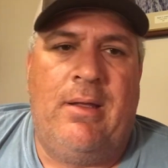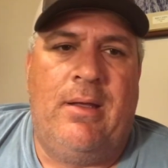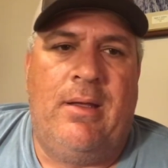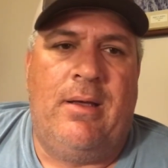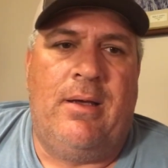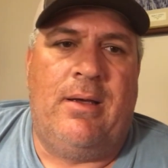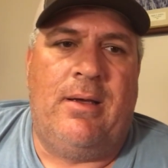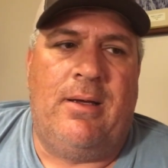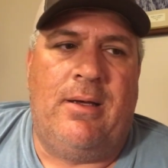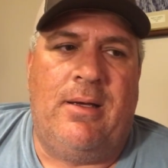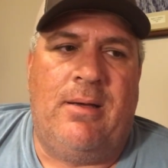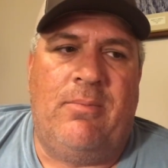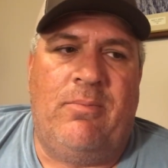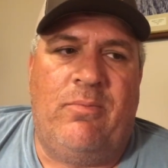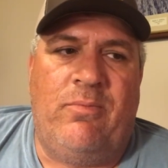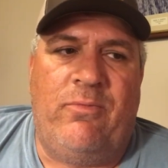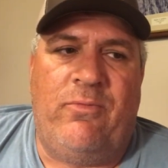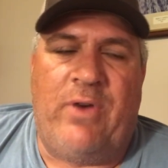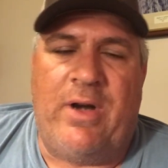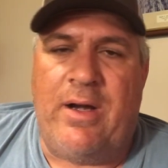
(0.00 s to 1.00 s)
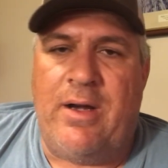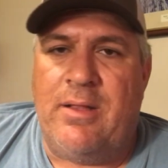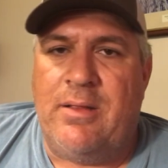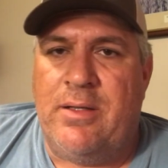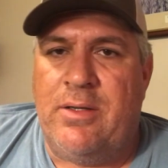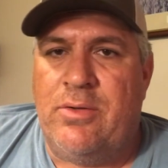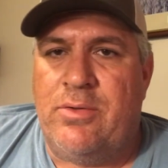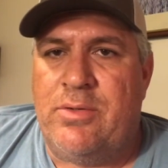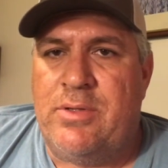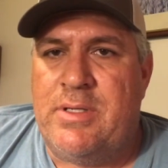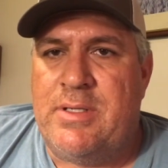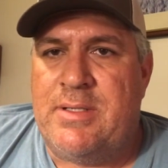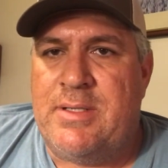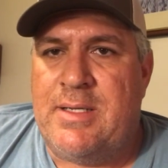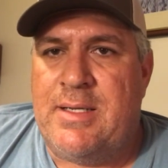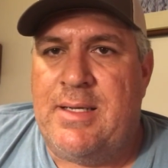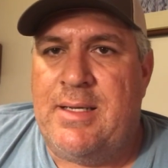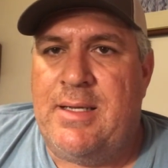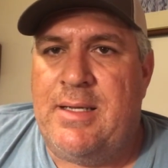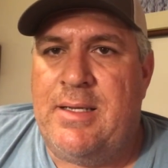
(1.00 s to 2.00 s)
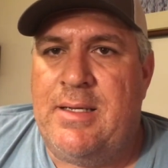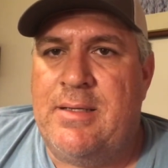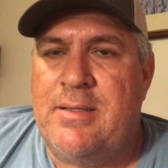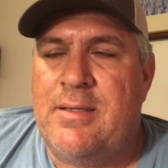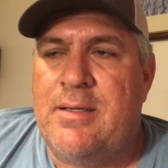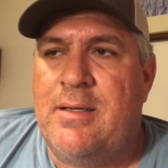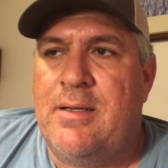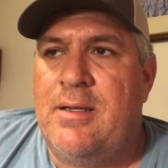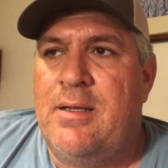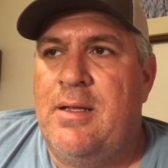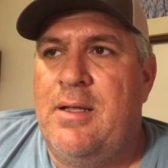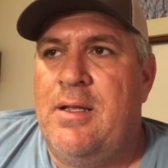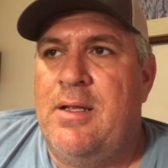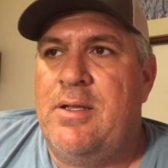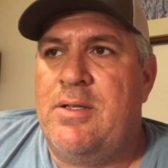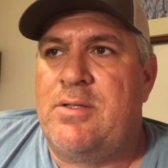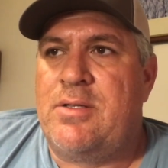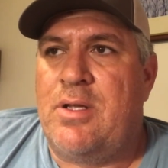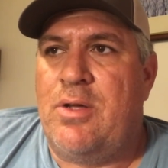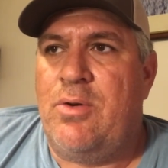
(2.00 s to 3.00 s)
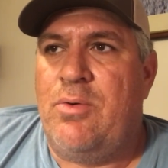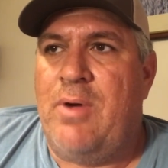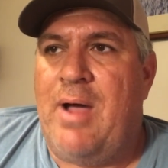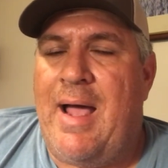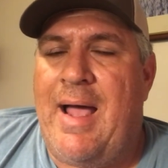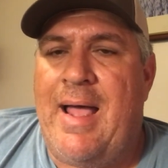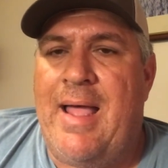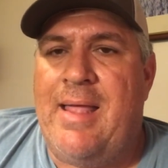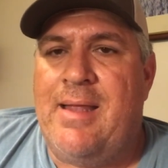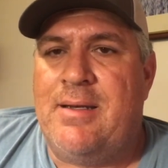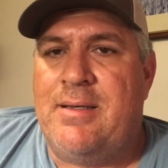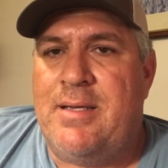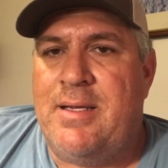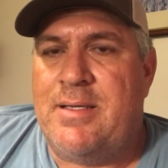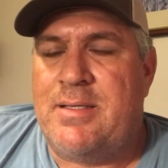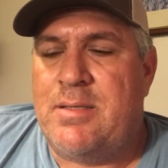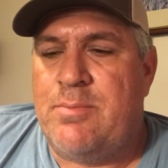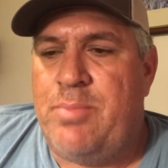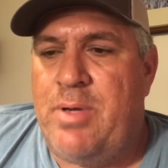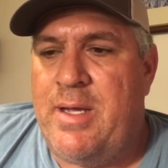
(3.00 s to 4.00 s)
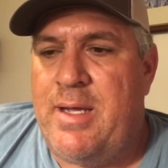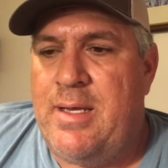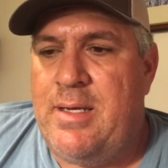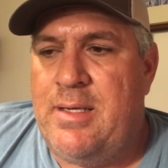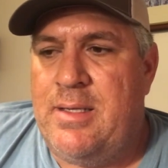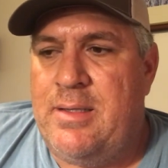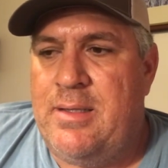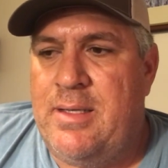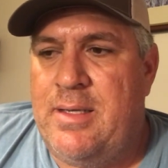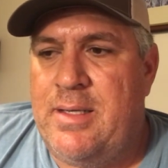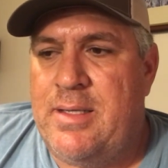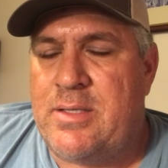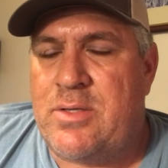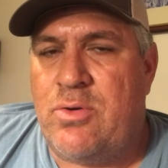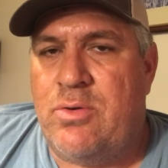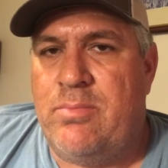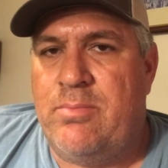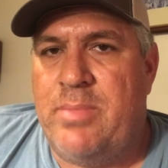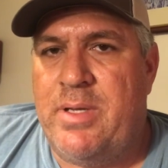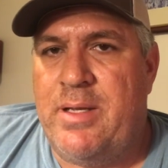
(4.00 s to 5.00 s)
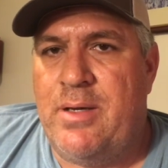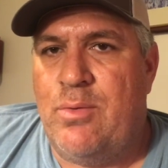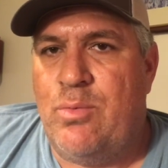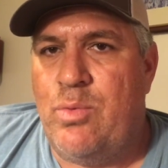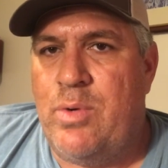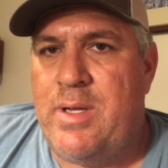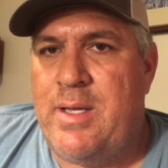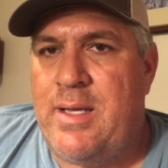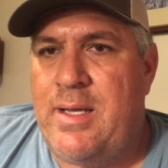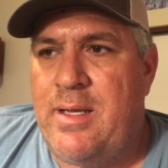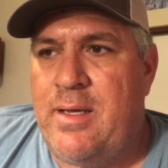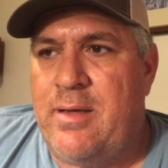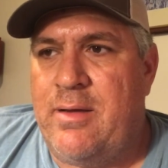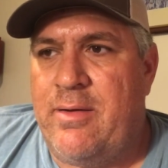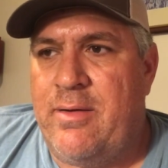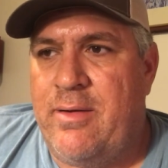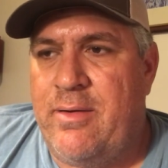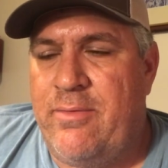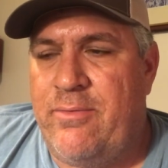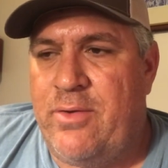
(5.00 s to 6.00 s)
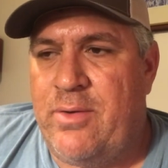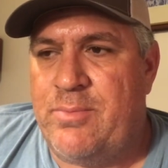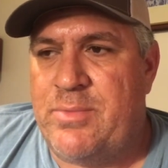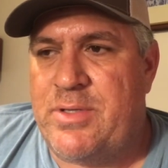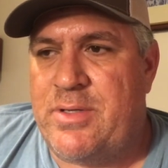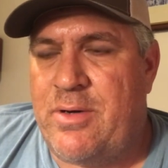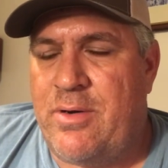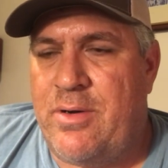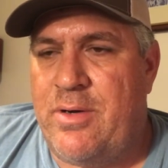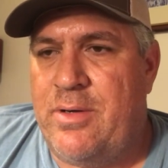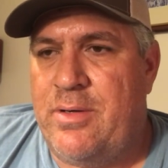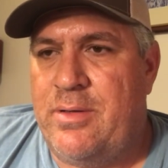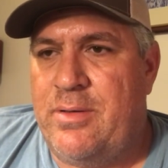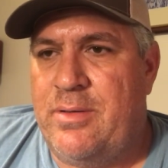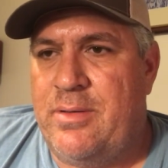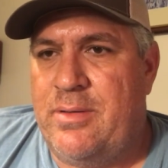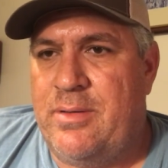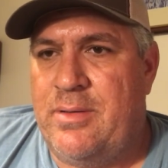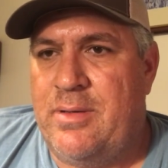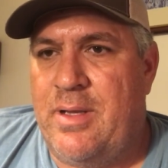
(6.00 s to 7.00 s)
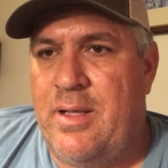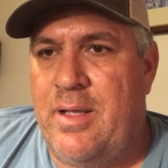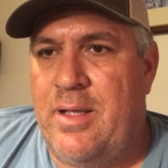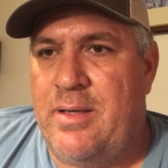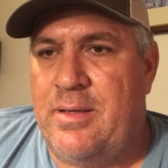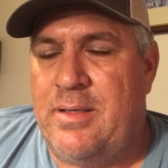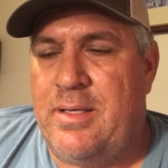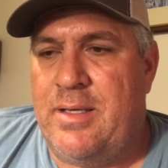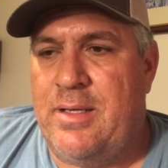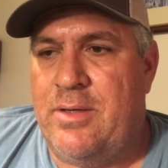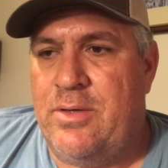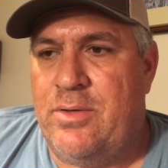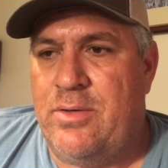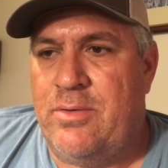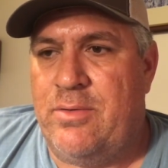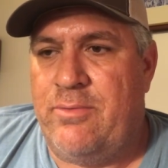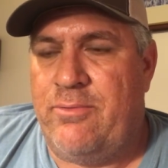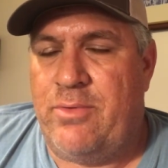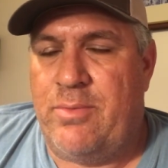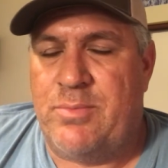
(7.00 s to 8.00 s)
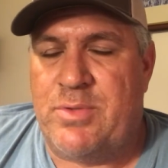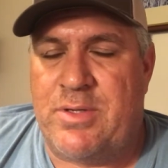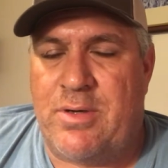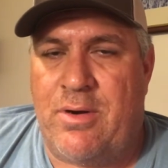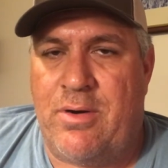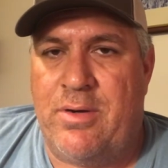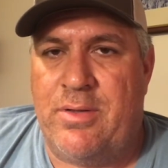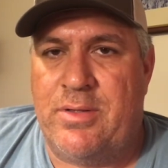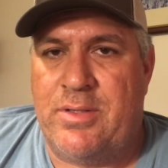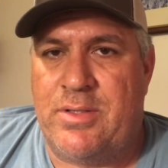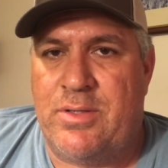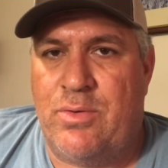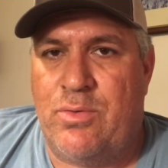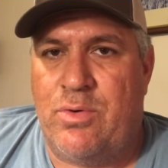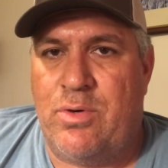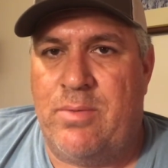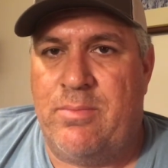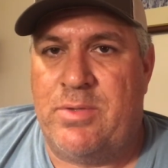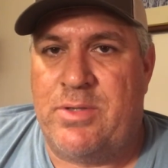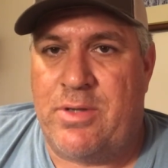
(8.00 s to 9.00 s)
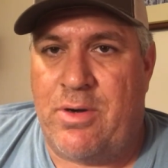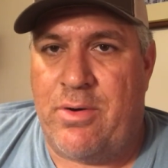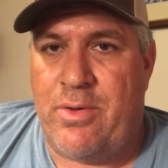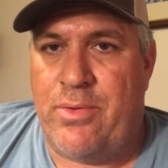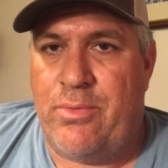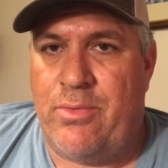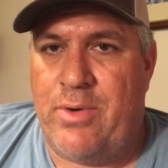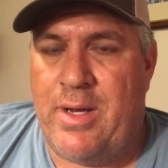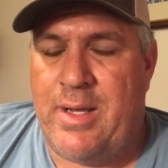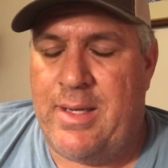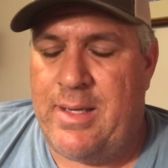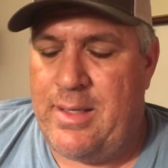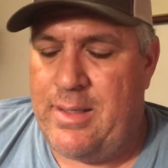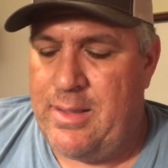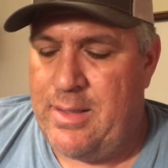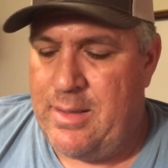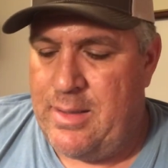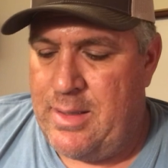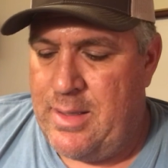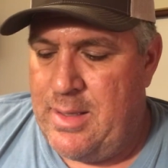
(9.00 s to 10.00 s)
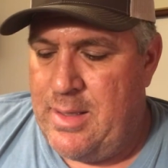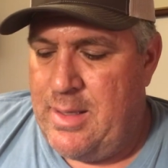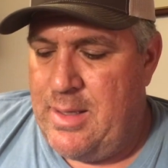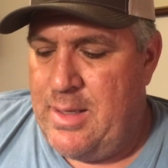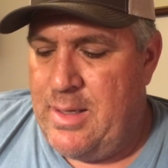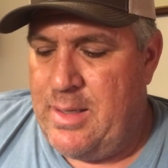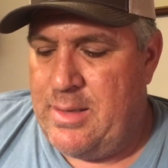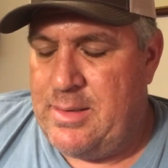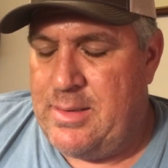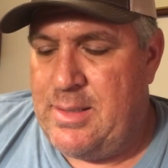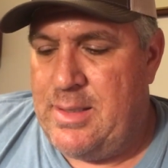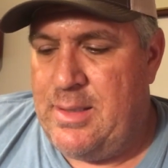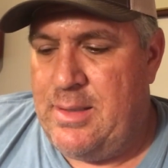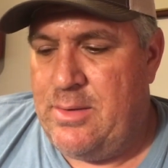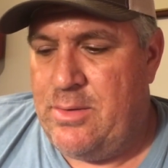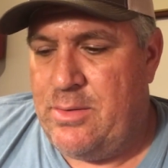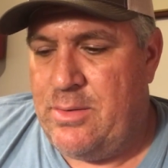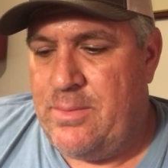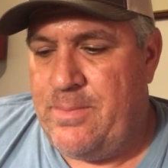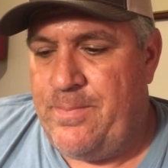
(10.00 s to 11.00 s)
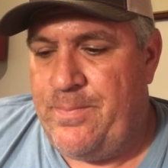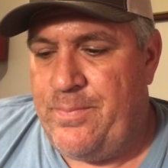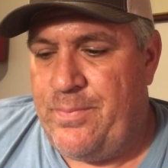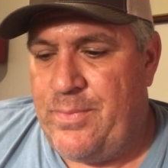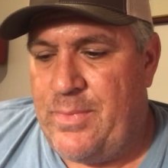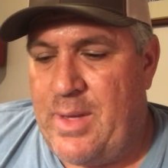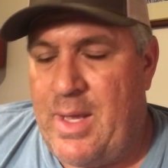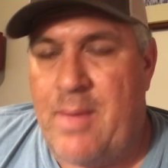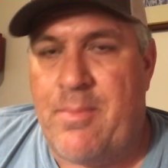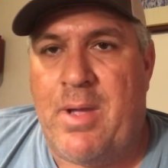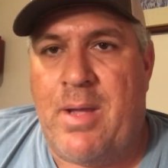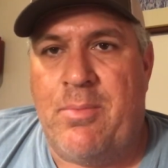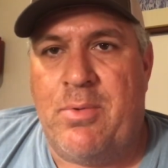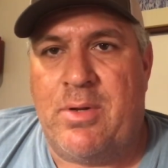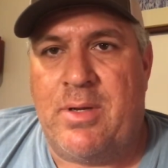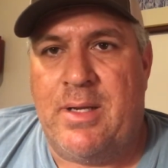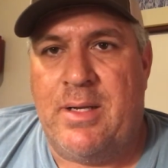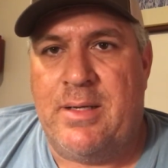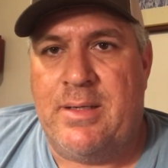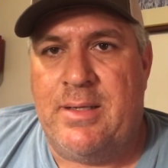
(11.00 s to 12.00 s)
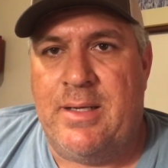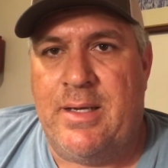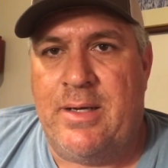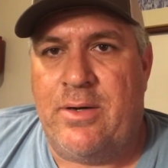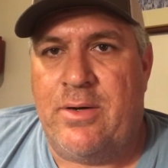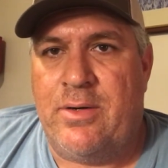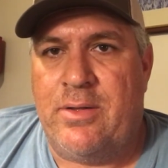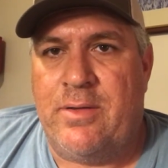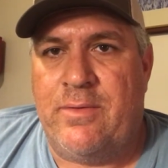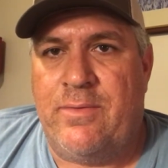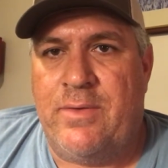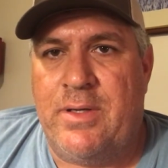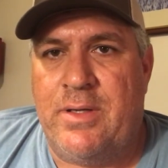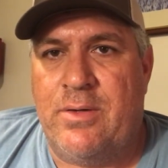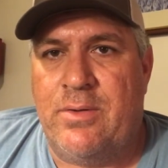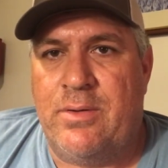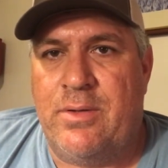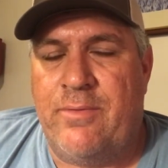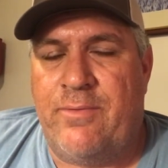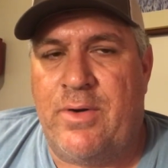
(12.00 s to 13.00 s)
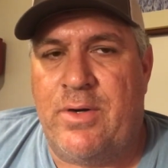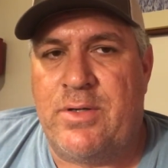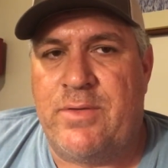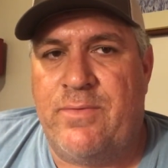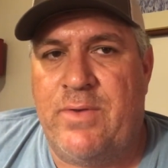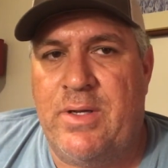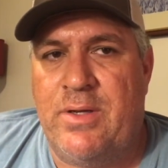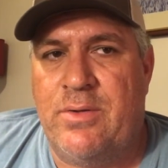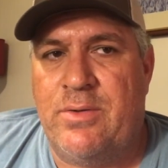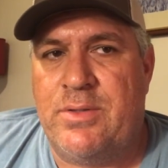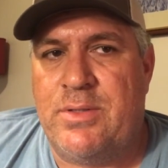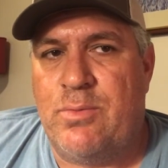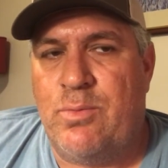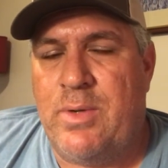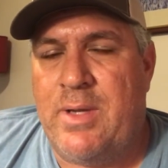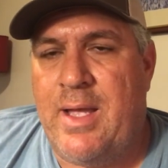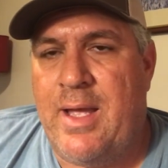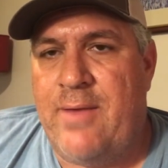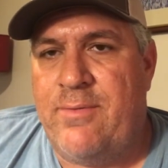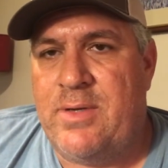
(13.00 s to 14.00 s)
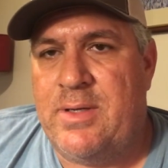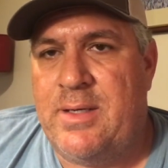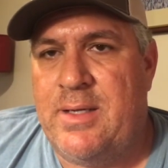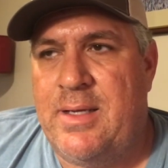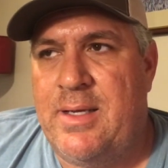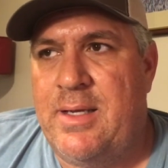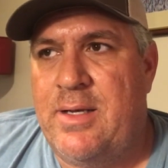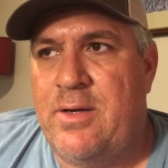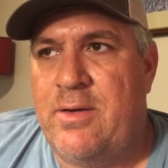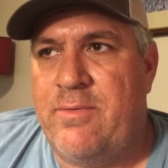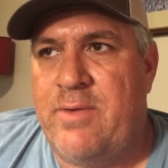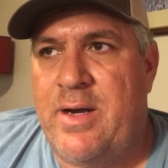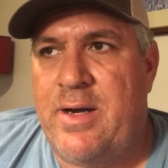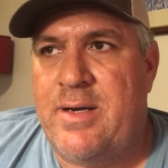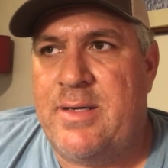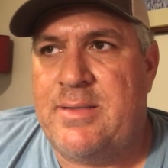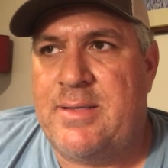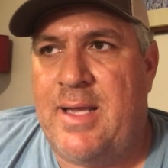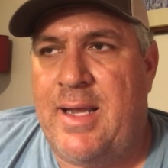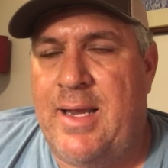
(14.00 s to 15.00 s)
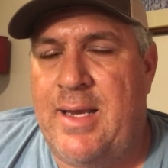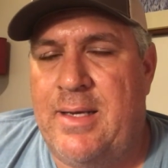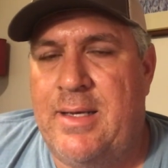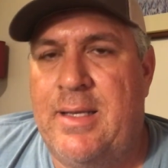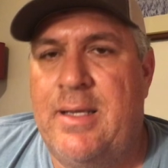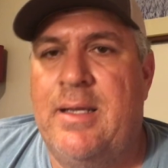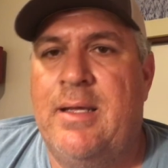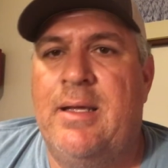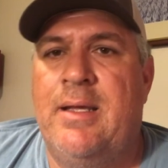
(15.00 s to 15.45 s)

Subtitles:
very little disease. So I anticipated that it's going to be a week from start of the storm, start of the rain, until I'm able to get a digger in the field. The first fields that we have to dig are very sandy.